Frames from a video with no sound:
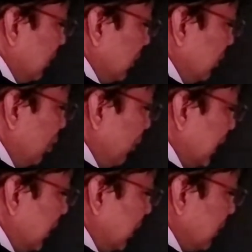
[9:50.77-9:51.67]

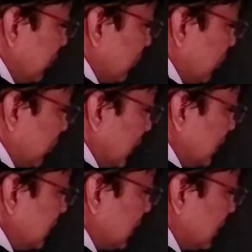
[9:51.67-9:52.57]
numerical?
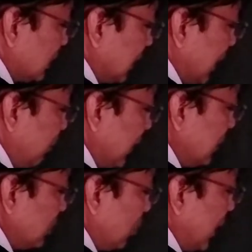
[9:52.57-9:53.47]
First step
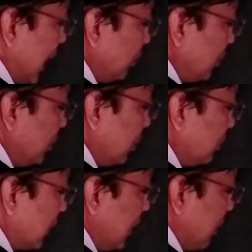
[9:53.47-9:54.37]
is we have to
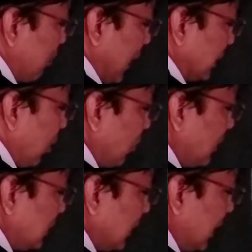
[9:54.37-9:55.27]
use
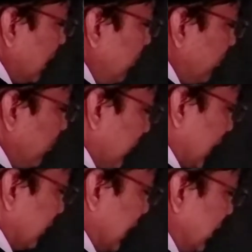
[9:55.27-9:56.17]
Pythagoras theorem.
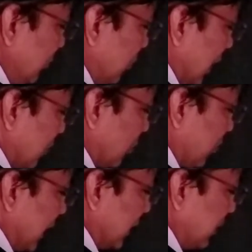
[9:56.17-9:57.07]
Then we have to
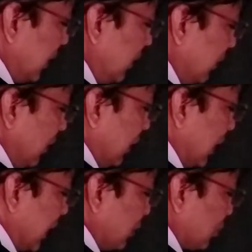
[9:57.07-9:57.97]
find the
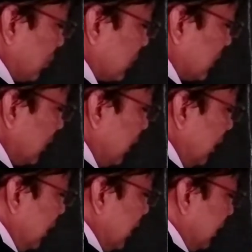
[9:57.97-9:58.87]
ratios.
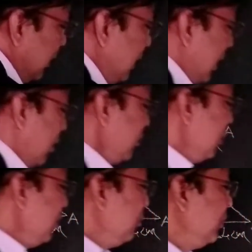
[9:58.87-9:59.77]
Now
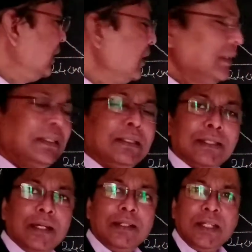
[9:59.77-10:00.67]
within
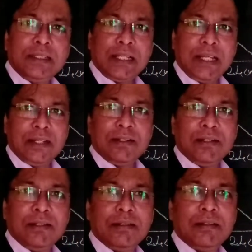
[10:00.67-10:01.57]
30 seconds
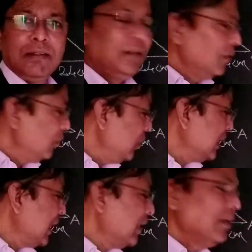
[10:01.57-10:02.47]
we
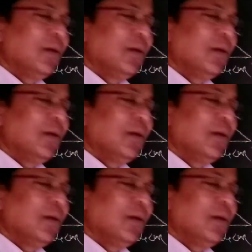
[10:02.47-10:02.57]
can